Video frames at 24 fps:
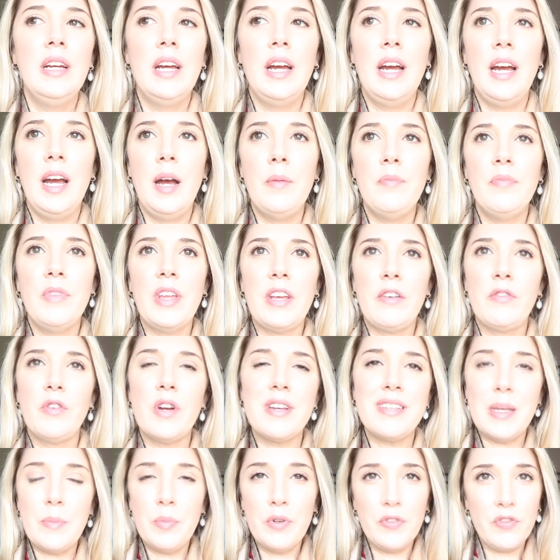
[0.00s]
um, like for
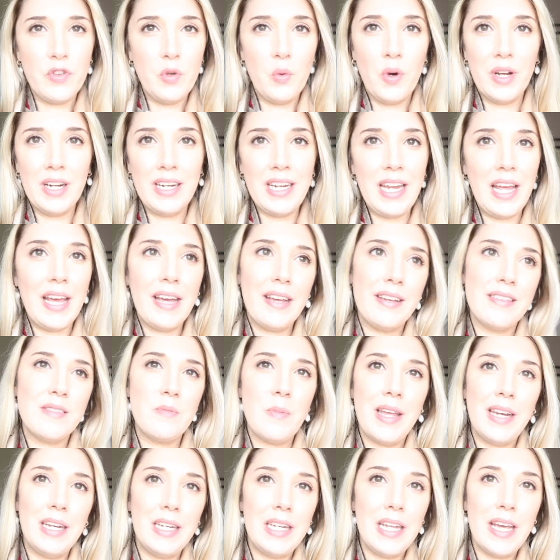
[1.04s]
example, if you wanted eggs
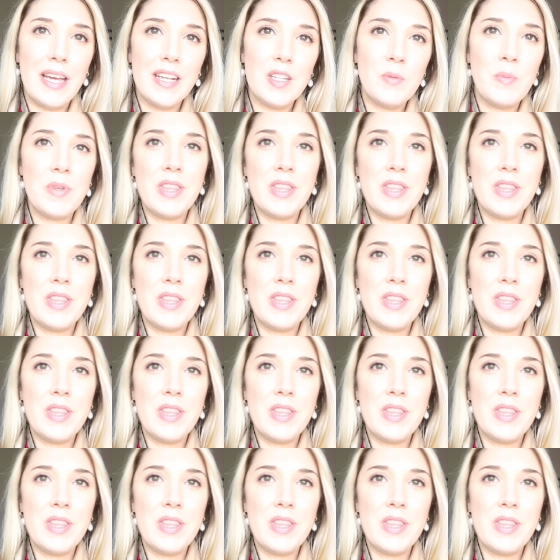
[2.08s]
Benedict,